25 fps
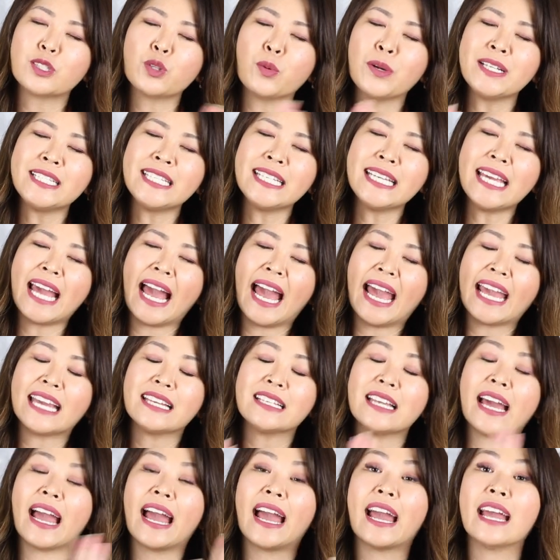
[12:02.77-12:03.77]

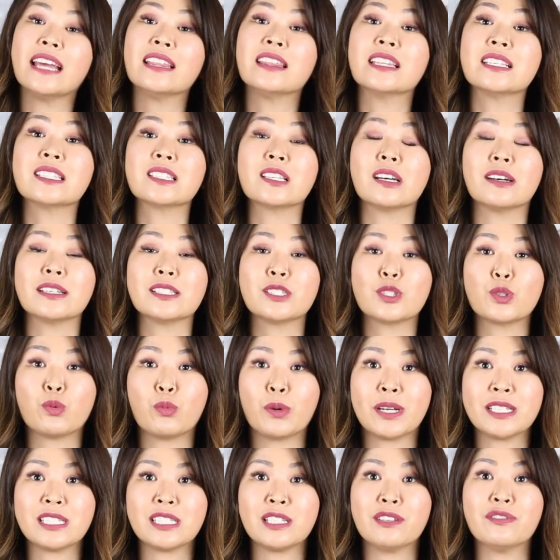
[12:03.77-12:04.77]
28 and the size
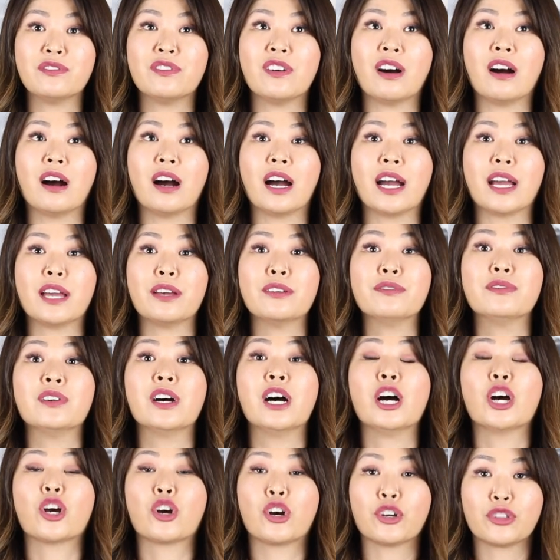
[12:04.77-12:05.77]
25
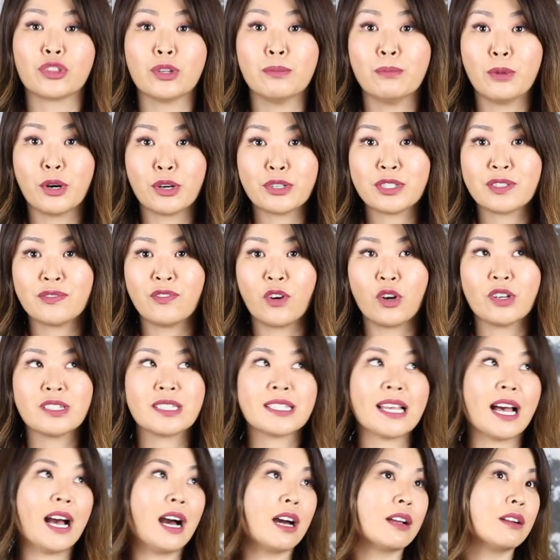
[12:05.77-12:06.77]
got the most
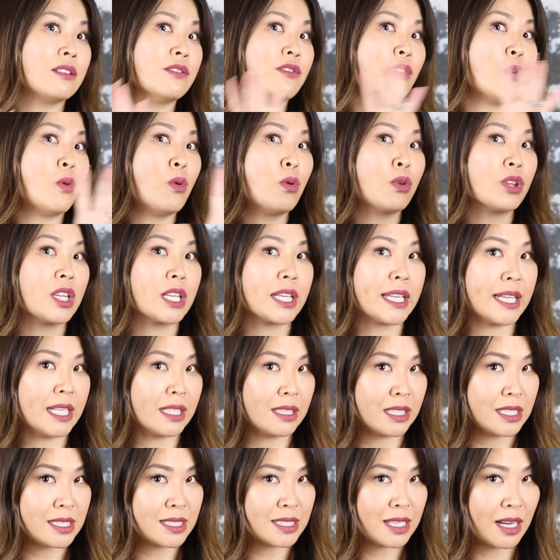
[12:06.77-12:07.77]
votes out of all the
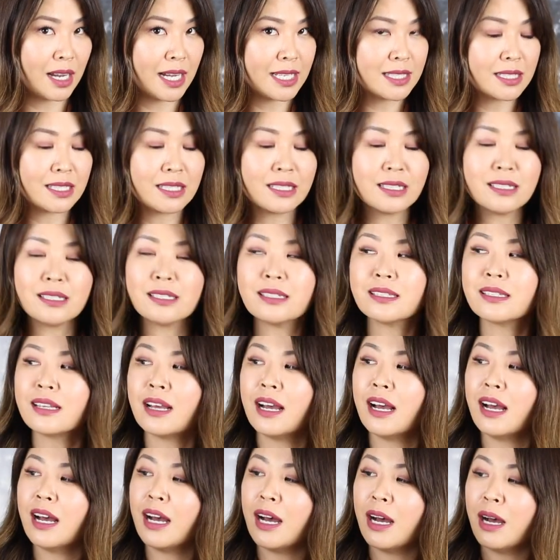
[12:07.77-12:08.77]
Kelly sizes,
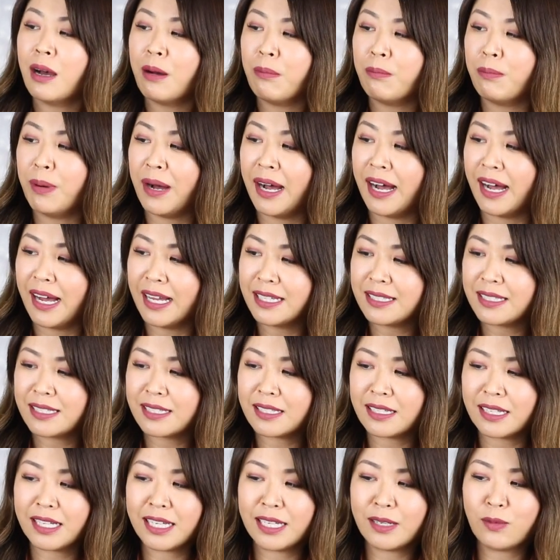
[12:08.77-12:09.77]

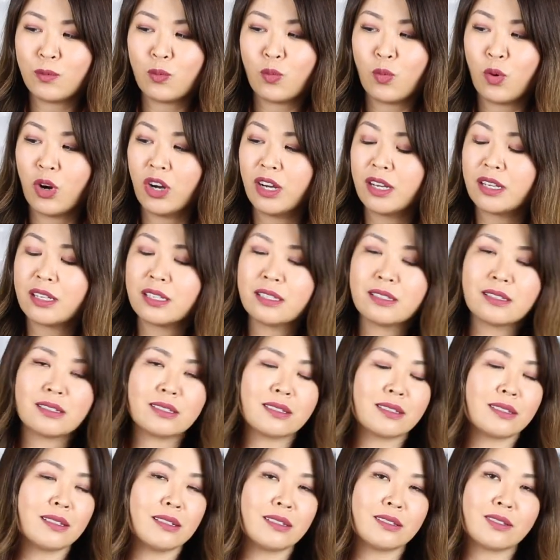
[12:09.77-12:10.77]
but it
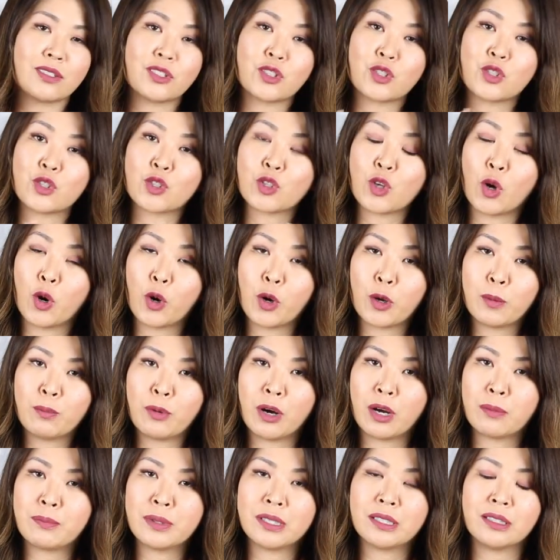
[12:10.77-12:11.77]
was so
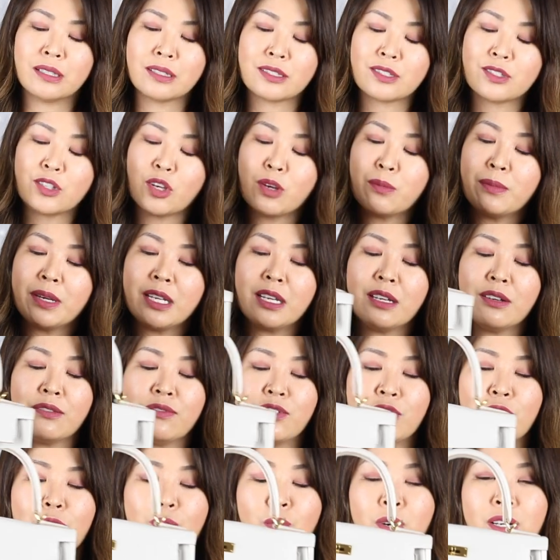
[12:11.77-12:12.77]
popular. So many of
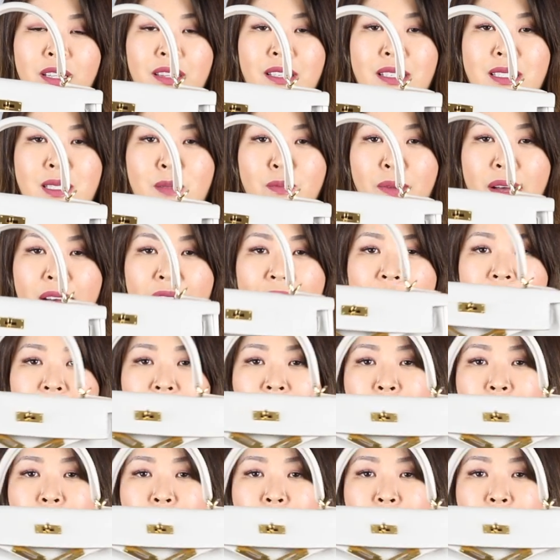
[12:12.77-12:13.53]
you want this bag.